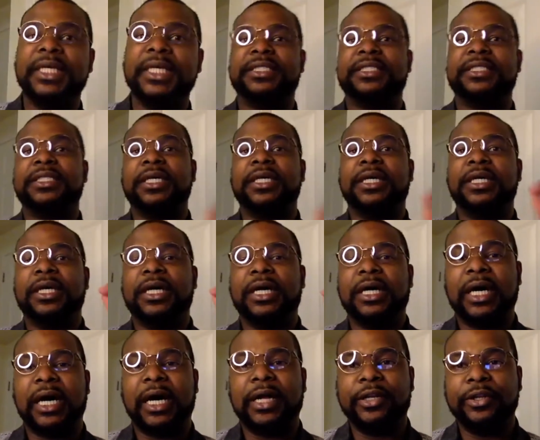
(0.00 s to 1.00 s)
It's
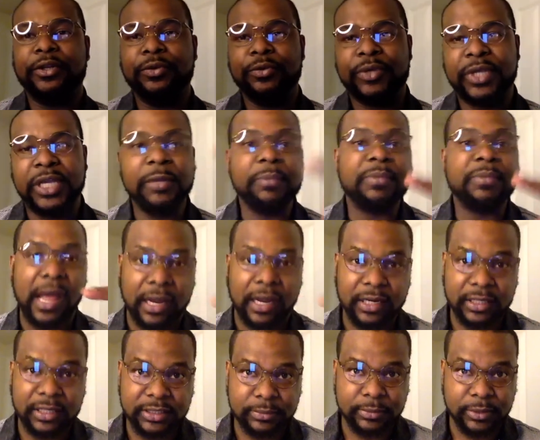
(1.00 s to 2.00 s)
how do you keep that
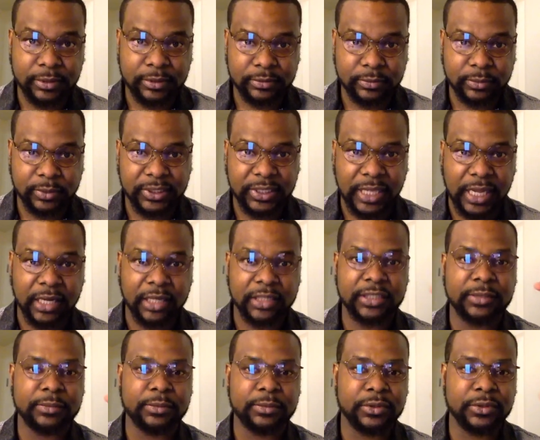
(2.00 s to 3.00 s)
customer? What's that
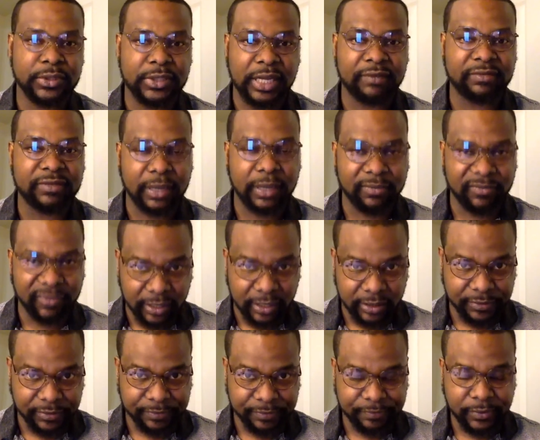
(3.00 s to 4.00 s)
customer's lifetime
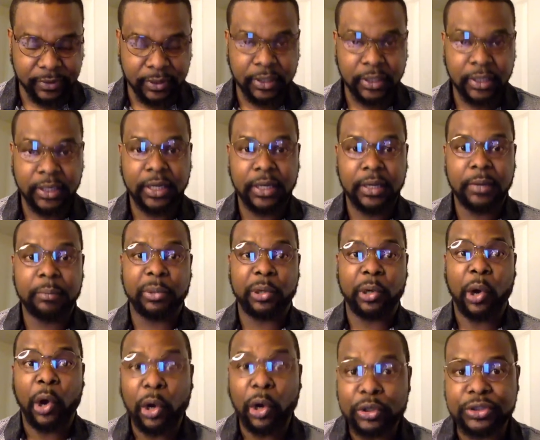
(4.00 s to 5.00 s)
value?
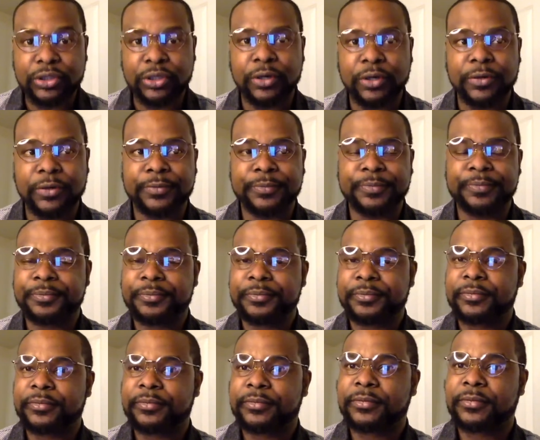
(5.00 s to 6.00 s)
But also,
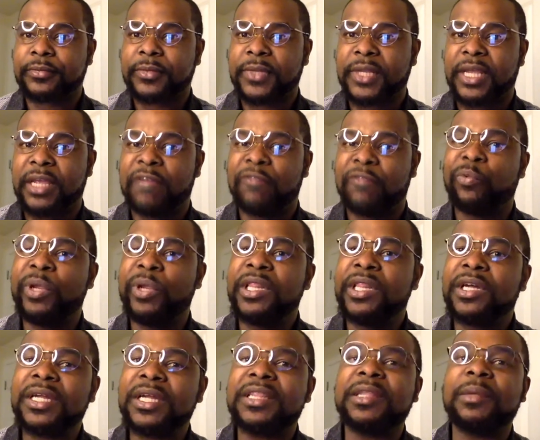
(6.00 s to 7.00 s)
if we
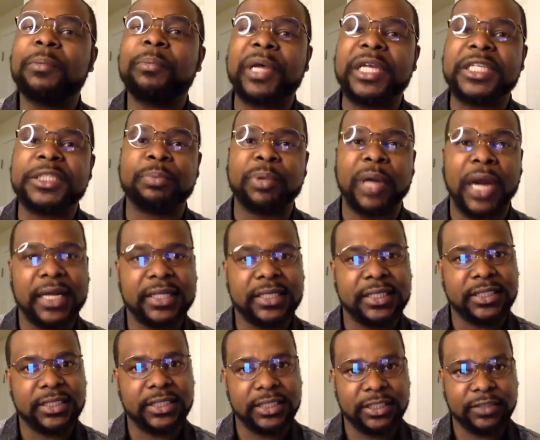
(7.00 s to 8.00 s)
look at the best
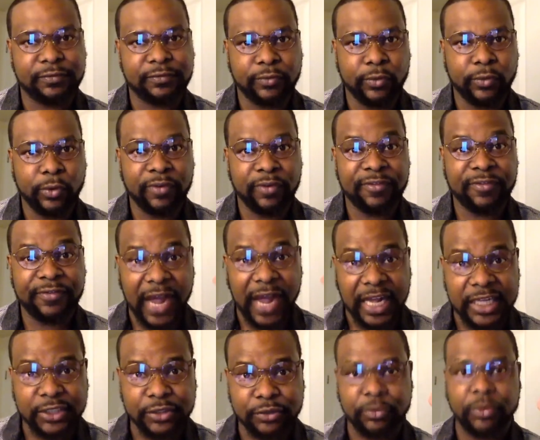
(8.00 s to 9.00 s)
practices for
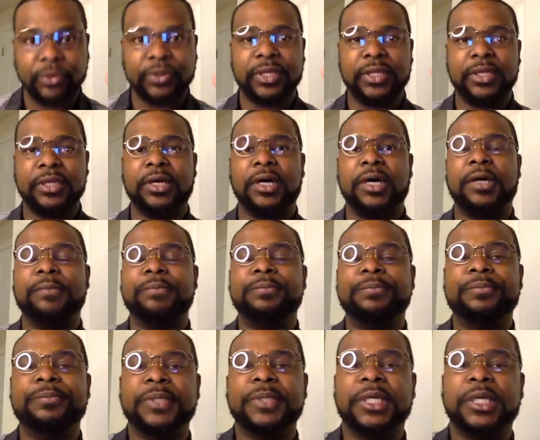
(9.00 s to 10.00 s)
fast growth ecom,
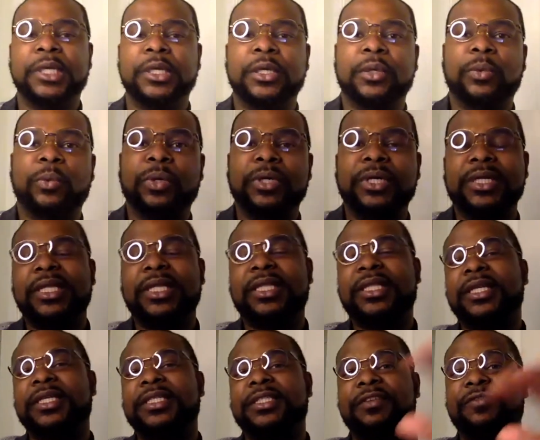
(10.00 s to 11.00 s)
one of the
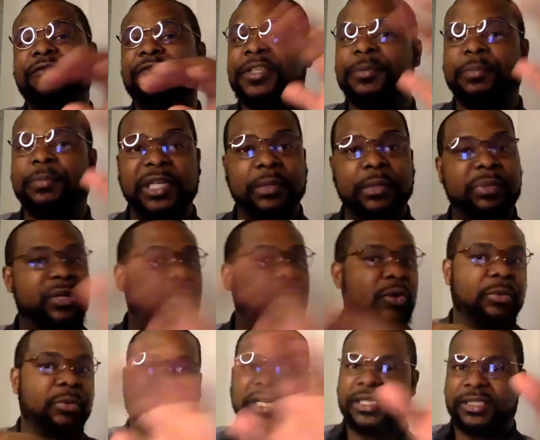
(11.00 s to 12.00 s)
things, if it's B2B
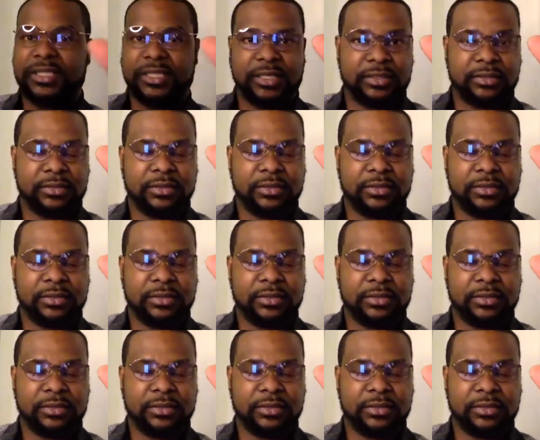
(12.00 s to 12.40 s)
or B2C,